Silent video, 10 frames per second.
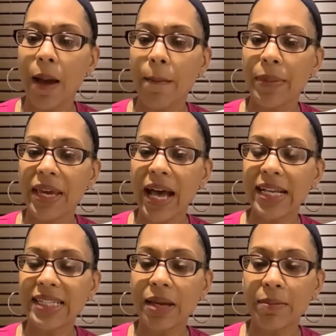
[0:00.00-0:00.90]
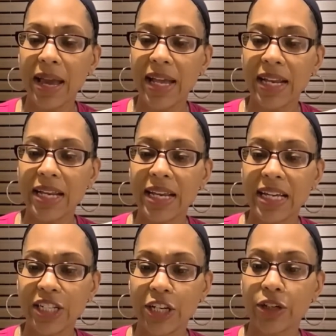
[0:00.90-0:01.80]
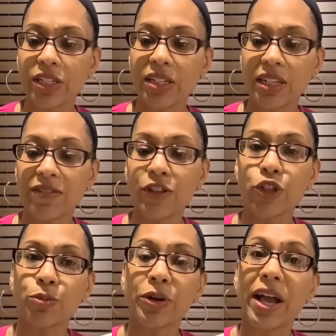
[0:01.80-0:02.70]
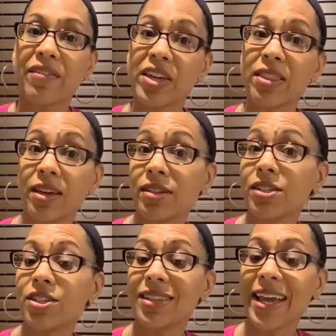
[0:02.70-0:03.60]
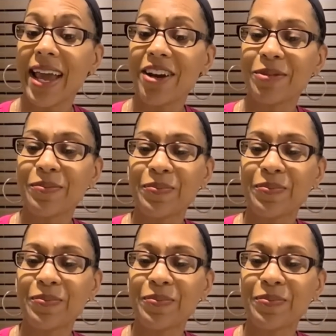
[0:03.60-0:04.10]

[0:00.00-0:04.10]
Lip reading: because they made it easier to lift super heavy things into the air.